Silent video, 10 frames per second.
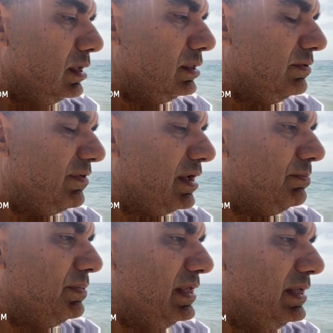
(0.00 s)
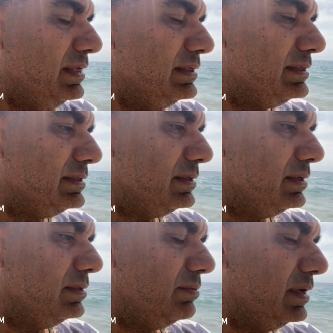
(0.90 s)
divine peace,
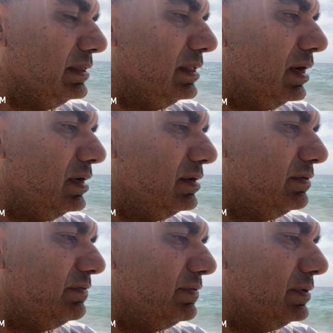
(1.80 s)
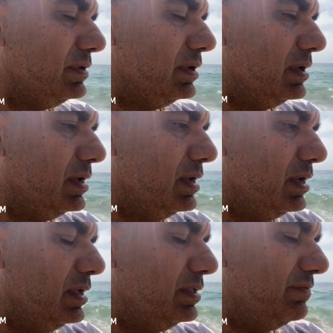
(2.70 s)
divine love,
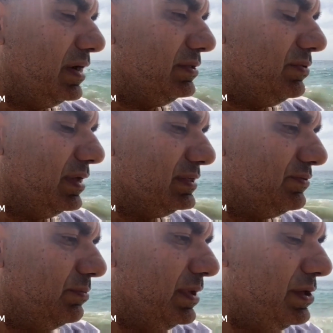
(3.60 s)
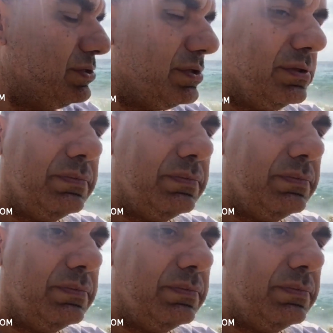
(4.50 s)
divine transformation,